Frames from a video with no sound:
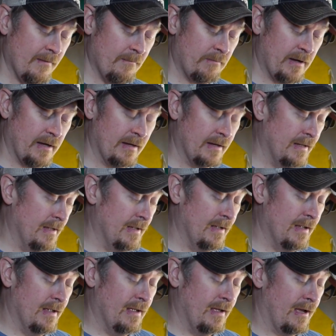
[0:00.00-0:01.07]
But
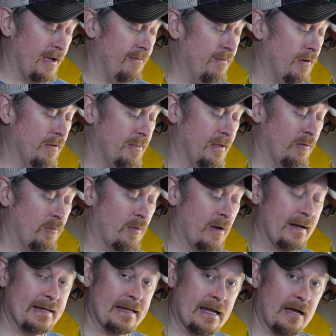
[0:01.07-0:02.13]
I felt that
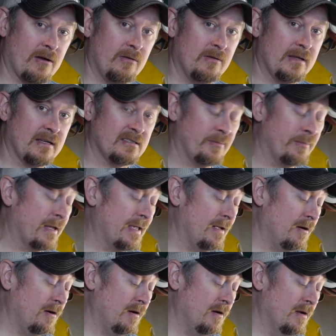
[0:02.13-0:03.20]
right now, as a
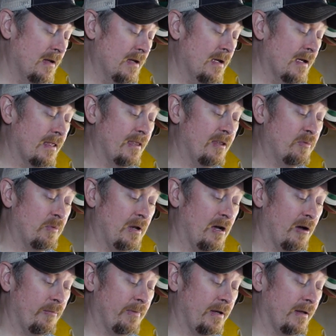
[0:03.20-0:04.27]
beginner, this would
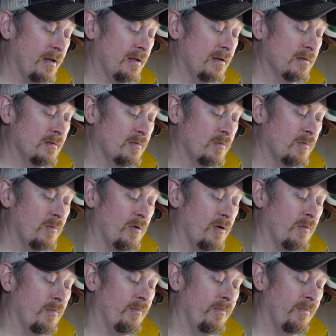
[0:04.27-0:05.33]
help me get,
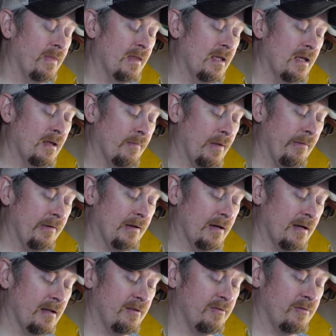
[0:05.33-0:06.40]
well, maybe not as